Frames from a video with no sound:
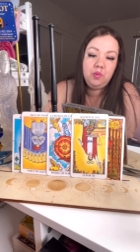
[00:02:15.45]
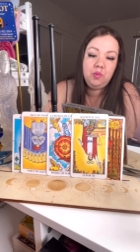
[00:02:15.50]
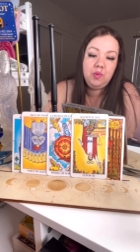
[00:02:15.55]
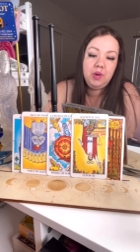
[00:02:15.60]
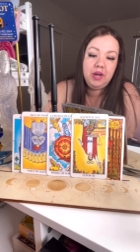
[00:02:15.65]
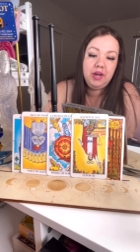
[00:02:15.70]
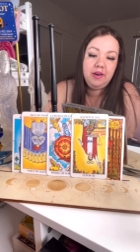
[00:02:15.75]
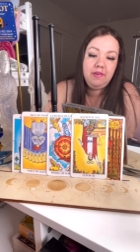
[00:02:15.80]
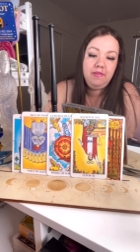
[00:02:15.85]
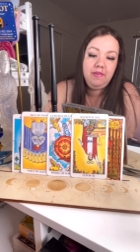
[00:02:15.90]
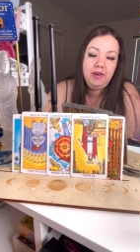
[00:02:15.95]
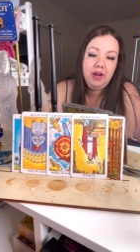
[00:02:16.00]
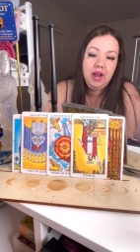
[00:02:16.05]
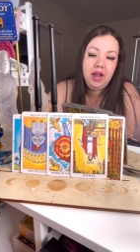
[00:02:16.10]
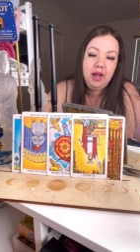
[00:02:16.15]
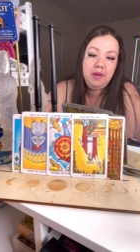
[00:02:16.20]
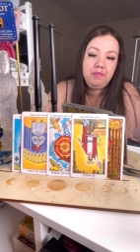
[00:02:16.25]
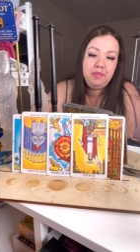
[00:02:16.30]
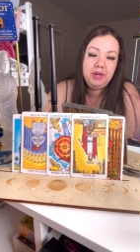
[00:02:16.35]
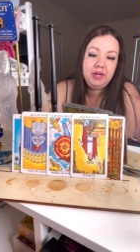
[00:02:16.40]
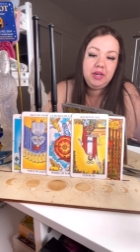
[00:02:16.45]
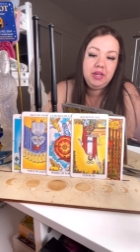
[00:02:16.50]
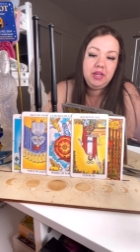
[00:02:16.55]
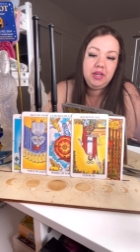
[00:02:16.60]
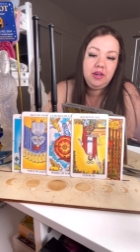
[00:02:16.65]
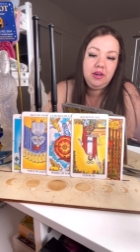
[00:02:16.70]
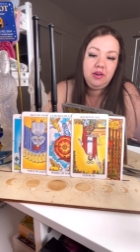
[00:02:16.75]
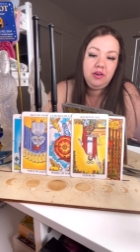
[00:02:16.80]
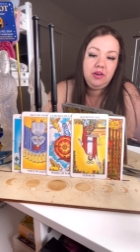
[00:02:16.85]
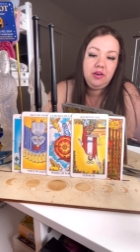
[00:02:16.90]
whatever happened
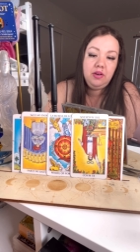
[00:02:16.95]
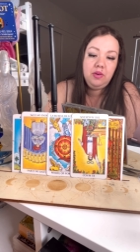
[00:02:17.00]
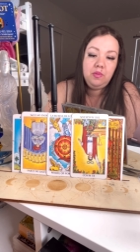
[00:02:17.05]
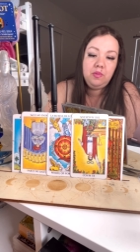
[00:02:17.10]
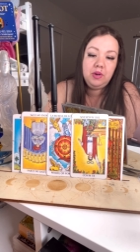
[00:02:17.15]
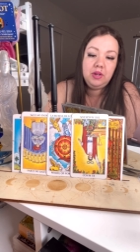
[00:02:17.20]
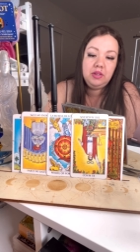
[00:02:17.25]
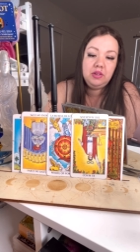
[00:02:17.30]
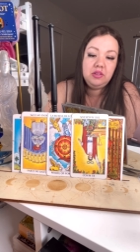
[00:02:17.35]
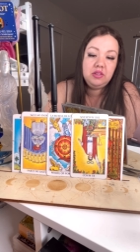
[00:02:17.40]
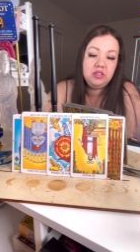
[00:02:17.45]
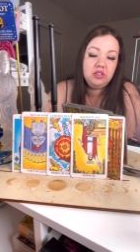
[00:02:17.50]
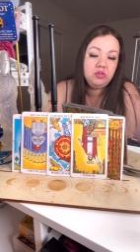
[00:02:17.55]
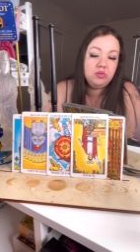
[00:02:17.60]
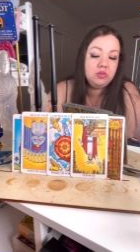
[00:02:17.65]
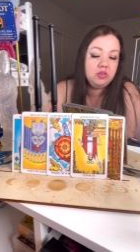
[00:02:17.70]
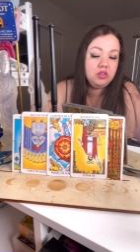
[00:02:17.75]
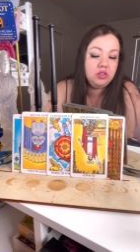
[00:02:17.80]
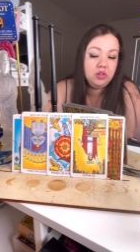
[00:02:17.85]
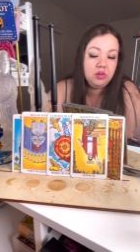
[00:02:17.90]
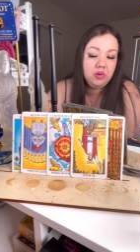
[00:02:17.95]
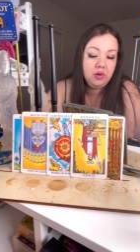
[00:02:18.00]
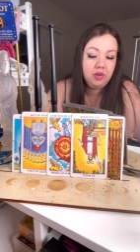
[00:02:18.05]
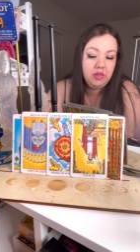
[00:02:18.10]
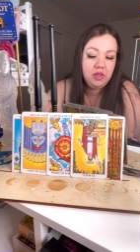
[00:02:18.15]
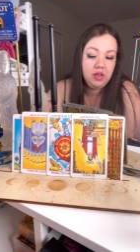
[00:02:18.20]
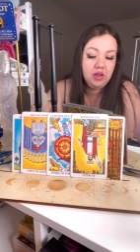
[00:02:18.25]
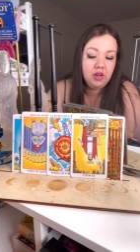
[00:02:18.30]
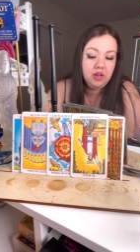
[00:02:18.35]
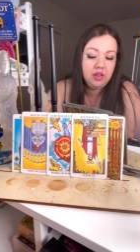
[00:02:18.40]
here, whether this was you or
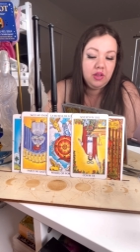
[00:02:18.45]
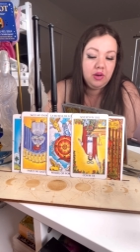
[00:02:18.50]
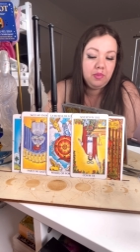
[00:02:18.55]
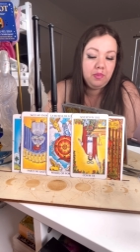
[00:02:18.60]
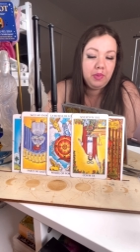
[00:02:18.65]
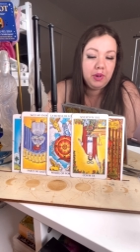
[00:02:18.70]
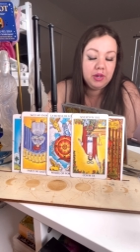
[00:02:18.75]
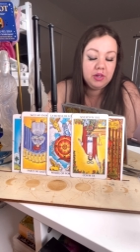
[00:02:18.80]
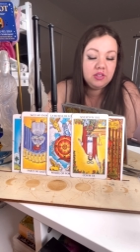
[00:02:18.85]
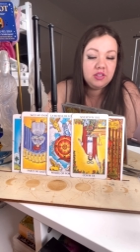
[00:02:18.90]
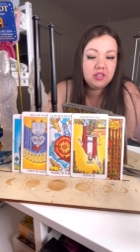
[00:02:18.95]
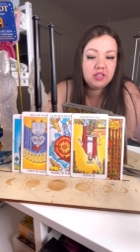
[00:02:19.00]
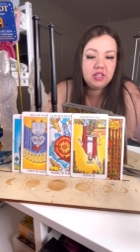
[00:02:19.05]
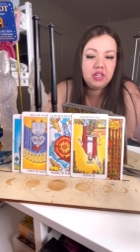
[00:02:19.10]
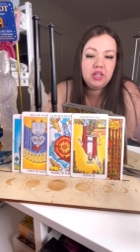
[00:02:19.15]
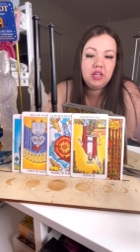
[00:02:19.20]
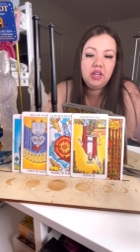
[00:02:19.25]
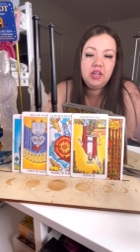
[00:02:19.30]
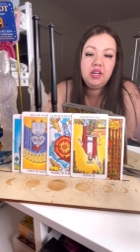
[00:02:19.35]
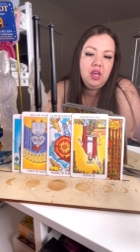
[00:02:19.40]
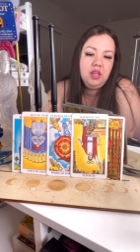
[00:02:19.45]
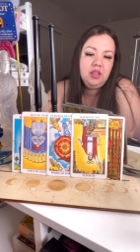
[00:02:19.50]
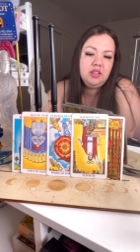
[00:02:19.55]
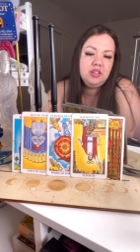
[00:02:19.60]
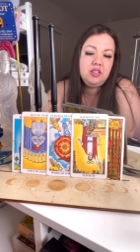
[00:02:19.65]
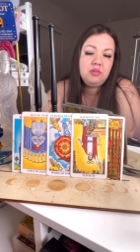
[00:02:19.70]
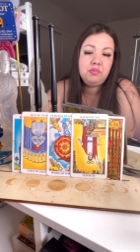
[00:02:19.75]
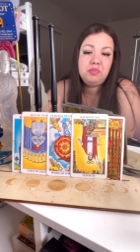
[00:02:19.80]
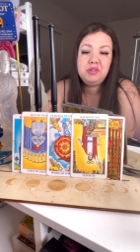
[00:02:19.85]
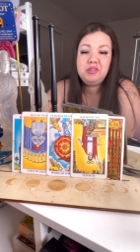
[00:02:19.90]
the other person,
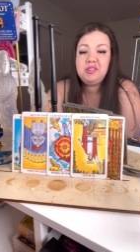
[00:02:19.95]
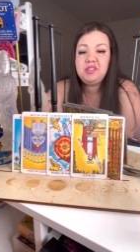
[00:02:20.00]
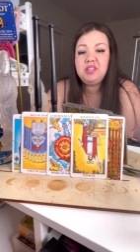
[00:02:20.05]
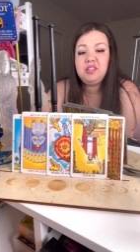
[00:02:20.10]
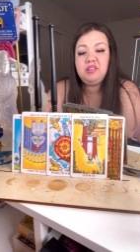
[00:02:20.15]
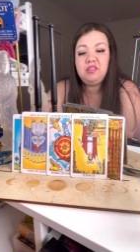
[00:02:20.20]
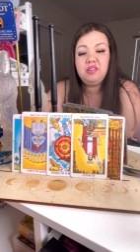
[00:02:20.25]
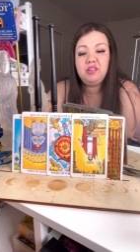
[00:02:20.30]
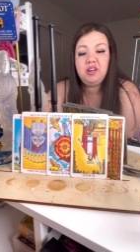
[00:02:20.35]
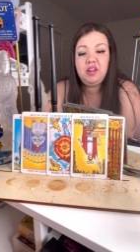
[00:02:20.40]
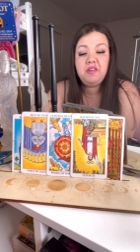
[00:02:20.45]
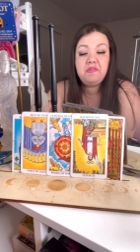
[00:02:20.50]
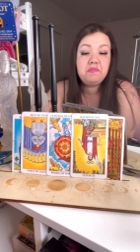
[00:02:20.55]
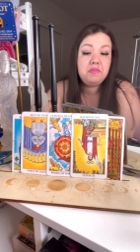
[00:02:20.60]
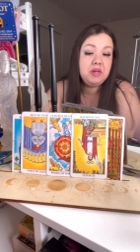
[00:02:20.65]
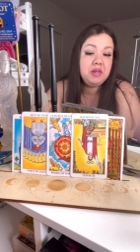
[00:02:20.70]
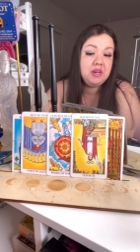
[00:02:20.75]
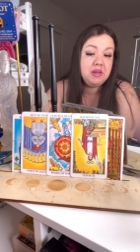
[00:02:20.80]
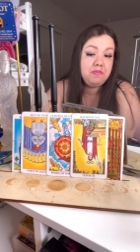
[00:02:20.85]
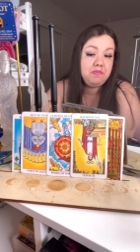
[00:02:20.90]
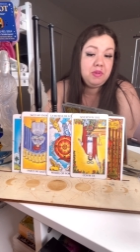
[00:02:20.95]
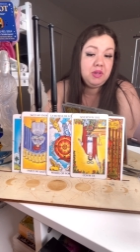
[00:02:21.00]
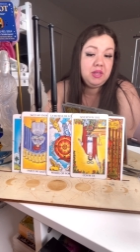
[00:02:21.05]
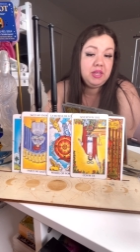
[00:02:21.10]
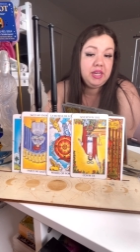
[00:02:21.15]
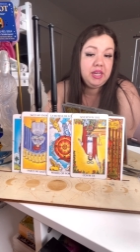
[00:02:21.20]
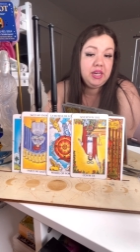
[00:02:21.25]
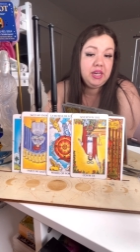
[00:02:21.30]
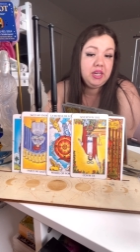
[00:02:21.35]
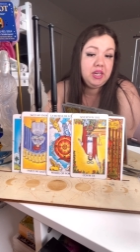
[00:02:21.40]
this person could have
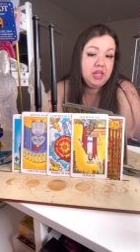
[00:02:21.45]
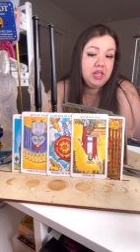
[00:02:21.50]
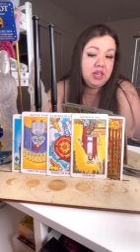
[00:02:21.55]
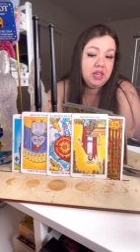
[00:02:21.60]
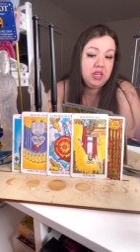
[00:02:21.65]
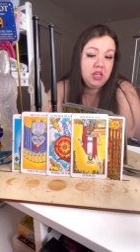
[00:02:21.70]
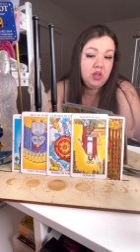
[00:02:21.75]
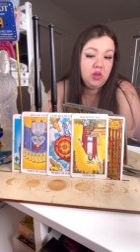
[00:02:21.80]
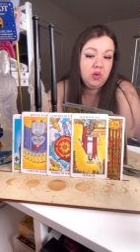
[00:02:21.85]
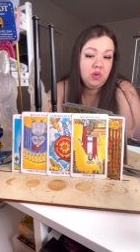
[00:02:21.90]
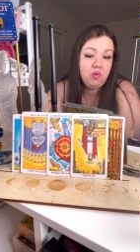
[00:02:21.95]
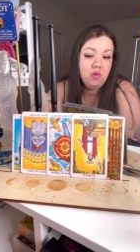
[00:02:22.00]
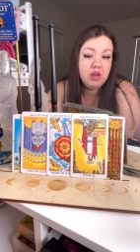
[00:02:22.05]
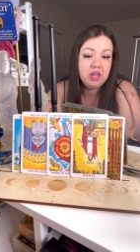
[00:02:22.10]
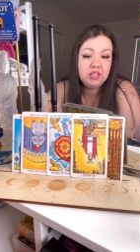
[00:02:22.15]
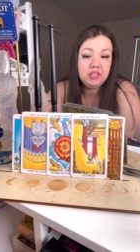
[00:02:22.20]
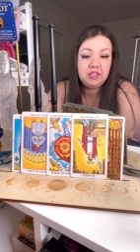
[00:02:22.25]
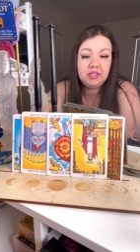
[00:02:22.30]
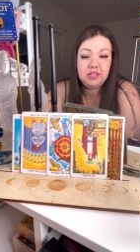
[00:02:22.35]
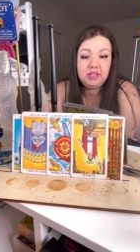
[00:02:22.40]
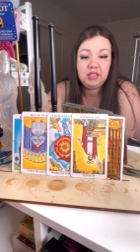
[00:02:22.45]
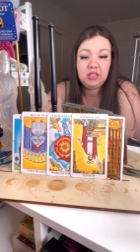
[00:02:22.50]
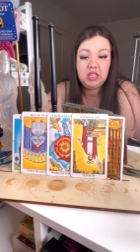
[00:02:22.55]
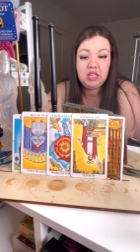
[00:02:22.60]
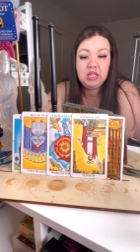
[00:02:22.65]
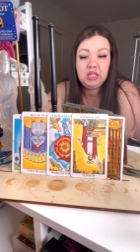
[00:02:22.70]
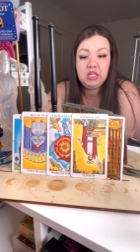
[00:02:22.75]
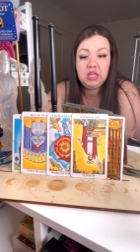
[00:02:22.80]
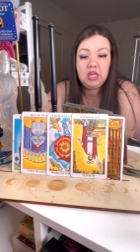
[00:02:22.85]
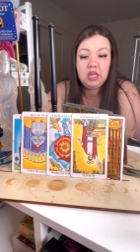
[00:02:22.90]
manipulated you into
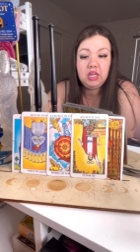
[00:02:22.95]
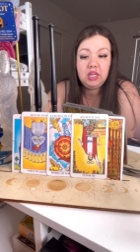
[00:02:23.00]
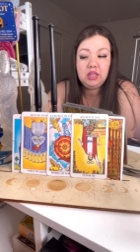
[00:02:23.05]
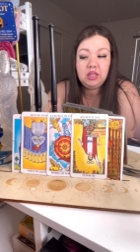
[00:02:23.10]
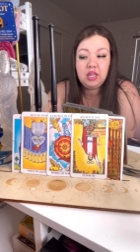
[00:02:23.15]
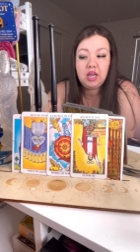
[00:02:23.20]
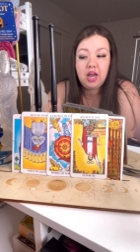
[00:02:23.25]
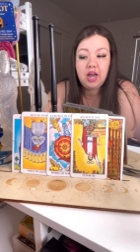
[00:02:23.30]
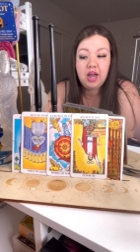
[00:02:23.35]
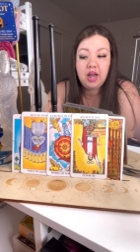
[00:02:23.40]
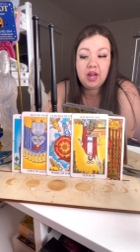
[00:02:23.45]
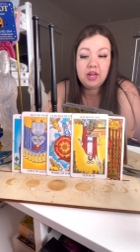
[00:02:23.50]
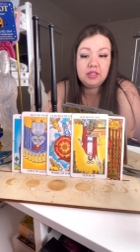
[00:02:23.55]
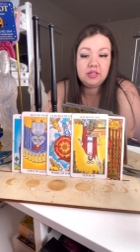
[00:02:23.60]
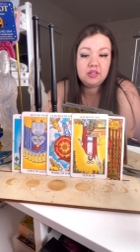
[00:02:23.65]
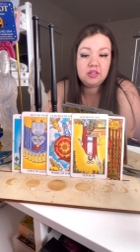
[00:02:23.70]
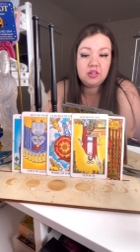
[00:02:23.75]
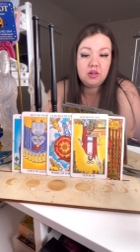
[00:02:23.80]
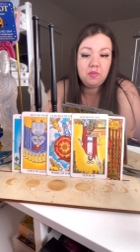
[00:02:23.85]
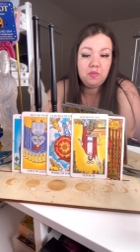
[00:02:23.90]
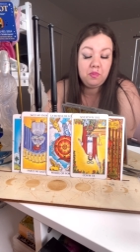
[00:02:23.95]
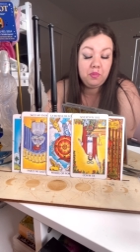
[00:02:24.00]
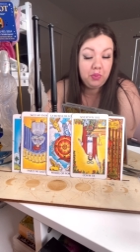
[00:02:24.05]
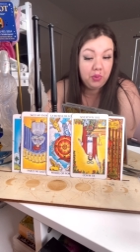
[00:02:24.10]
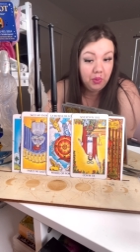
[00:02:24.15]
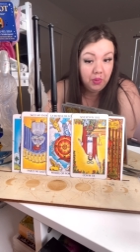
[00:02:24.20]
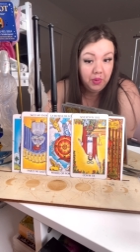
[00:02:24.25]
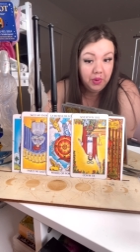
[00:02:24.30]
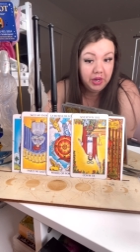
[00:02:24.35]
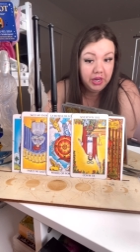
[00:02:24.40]
thinking that at some
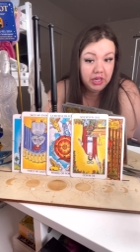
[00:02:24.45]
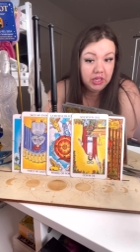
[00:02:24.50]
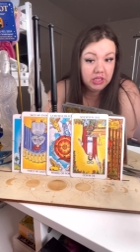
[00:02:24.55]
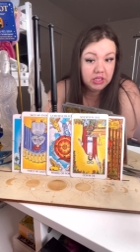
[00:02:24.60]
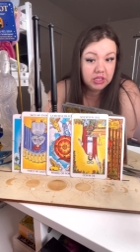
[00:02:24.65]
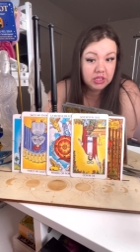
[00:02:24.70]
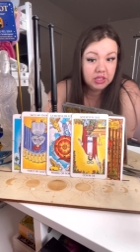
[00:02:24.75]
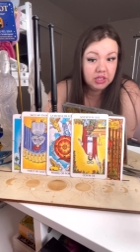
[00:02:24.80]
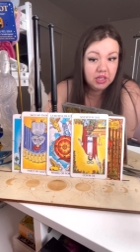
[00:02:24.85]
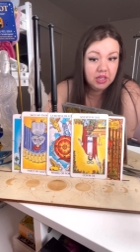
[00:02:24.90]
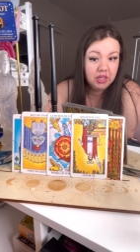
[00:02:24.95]
point,